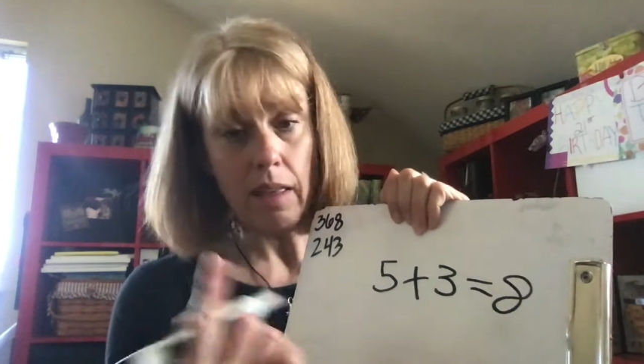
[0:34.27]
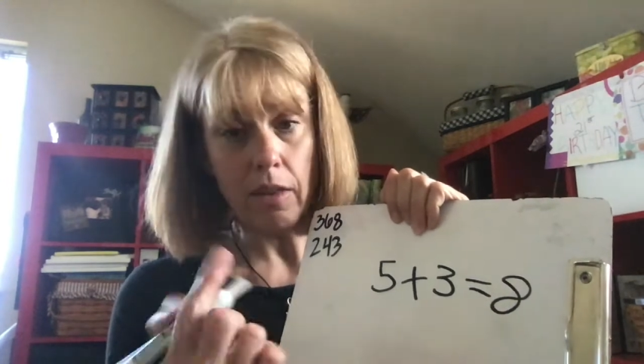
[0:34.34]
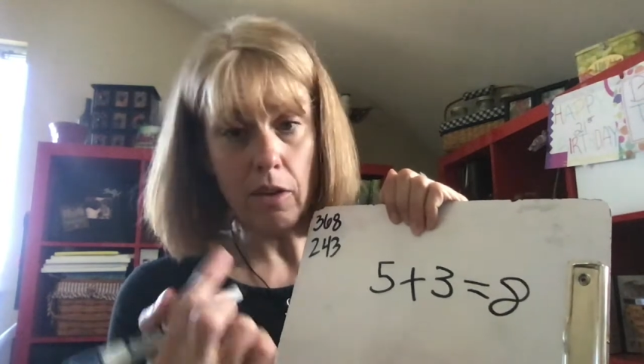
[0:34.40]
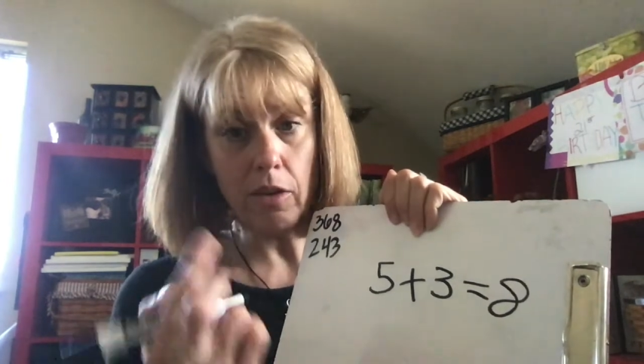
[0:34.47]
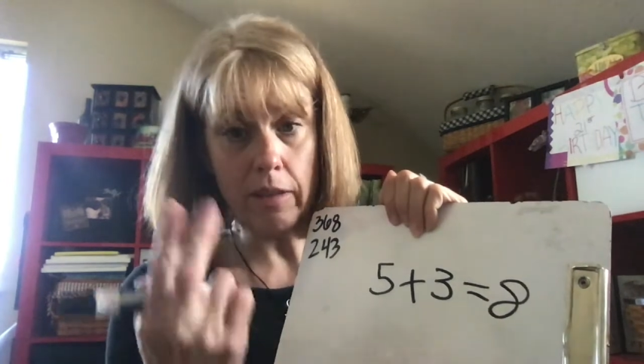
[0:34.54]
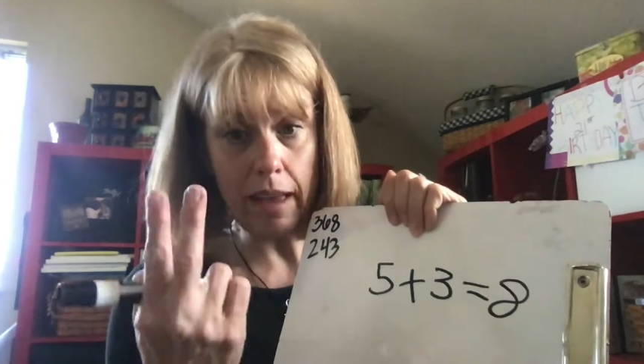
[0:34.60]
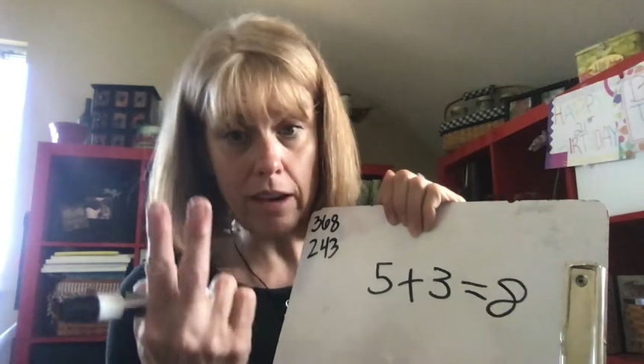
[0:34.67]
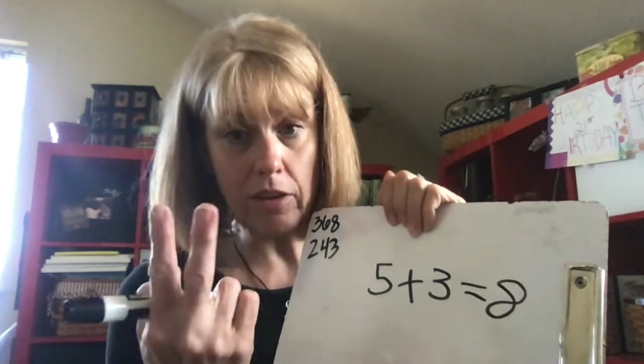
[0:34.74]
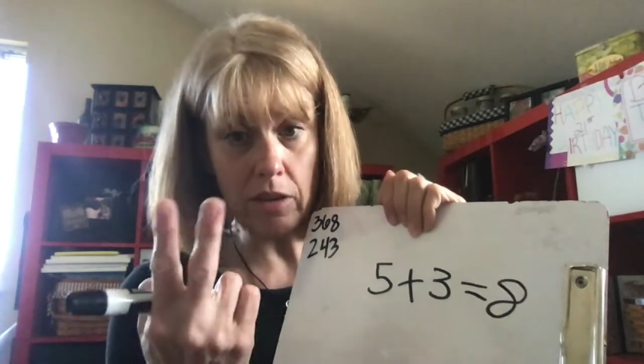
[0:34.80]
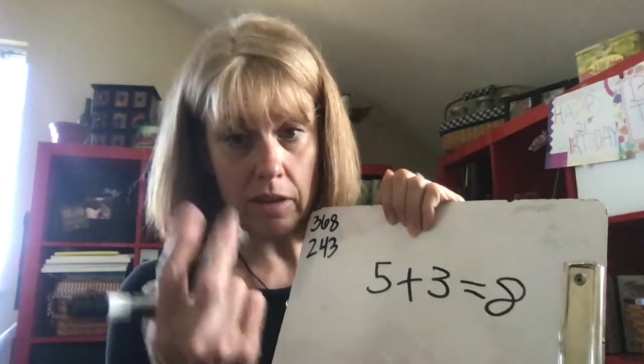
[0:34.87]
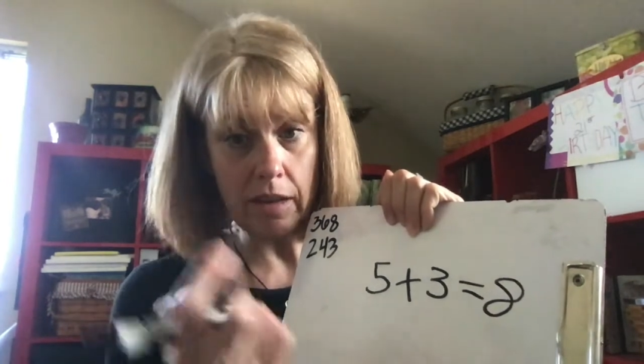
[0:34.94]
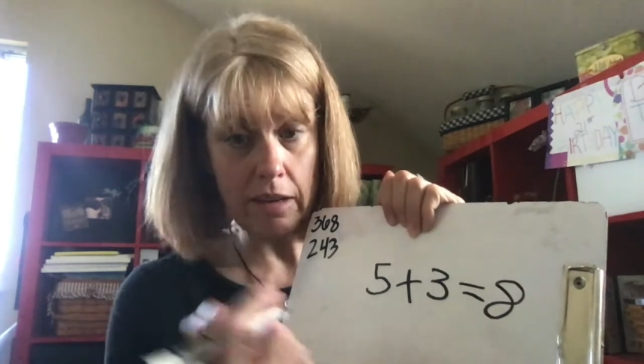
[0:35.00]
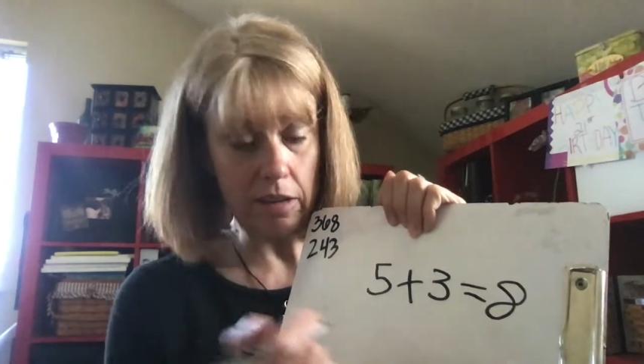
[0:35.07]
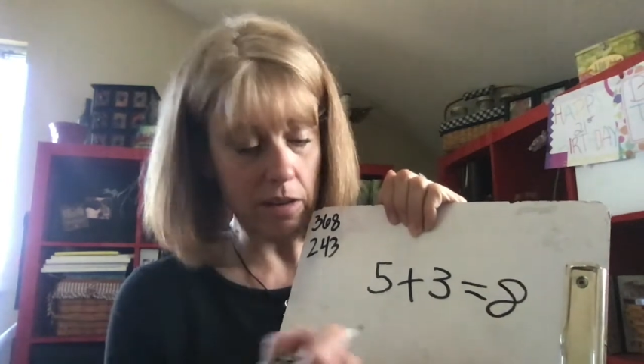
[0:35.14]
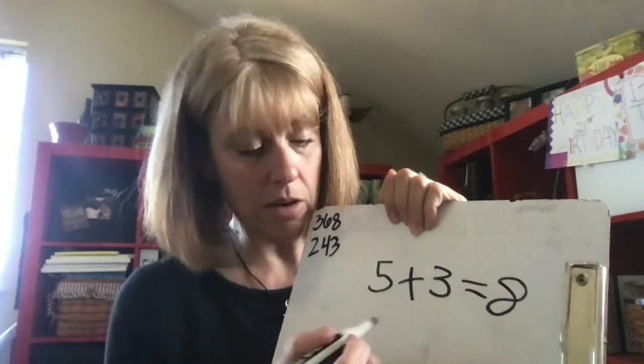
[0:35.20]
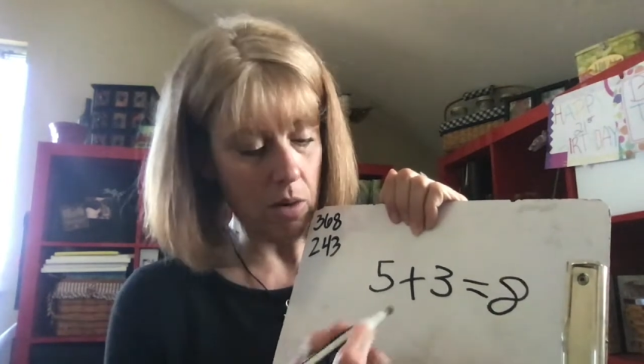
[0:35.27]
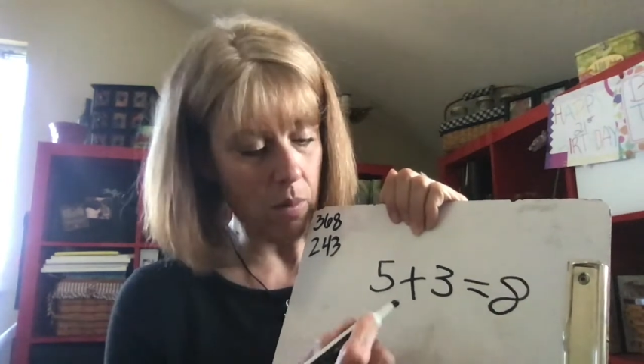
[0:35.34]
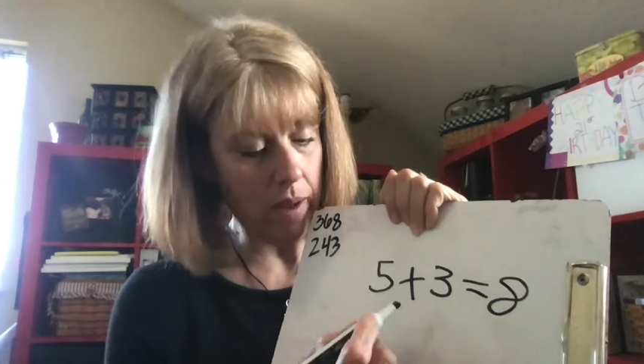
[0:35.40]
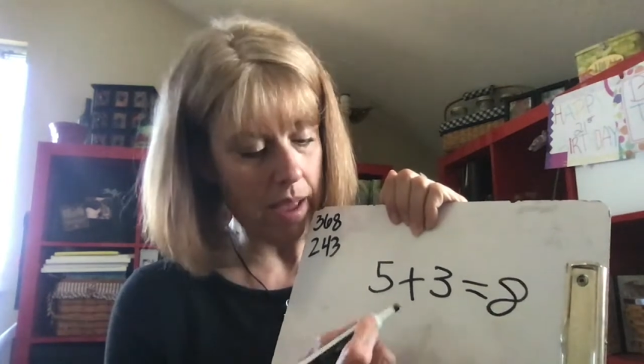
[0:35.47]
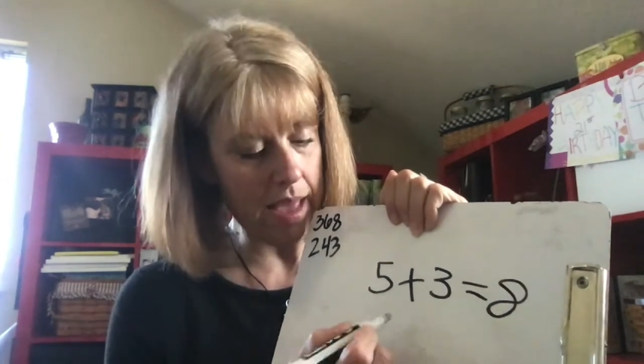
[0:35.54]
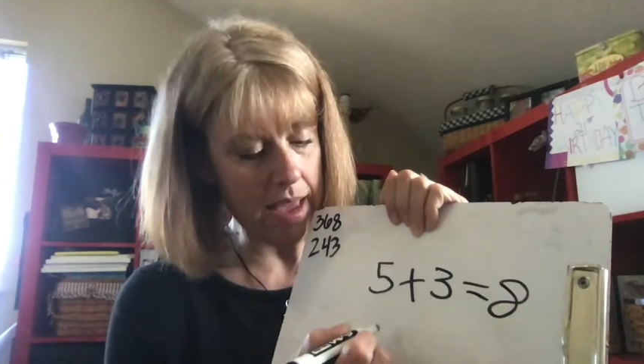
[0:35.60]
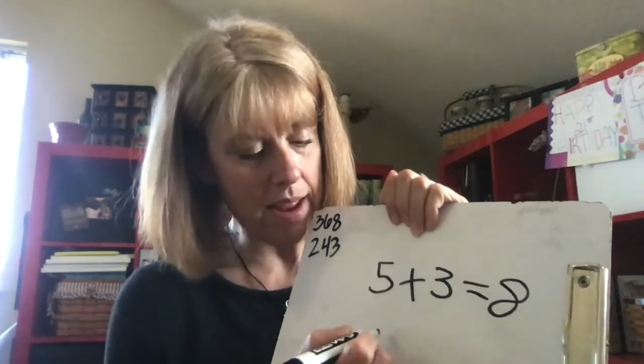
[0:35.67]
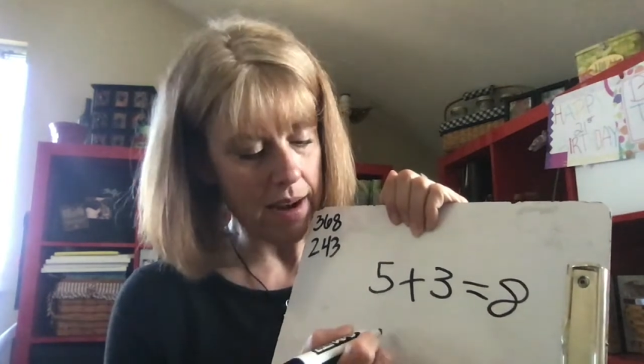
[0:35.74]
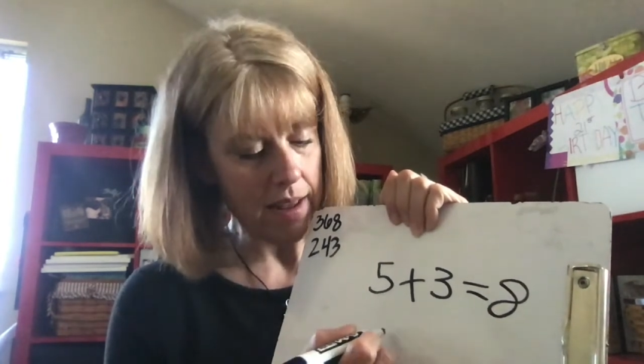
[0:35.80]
There's actually two, right?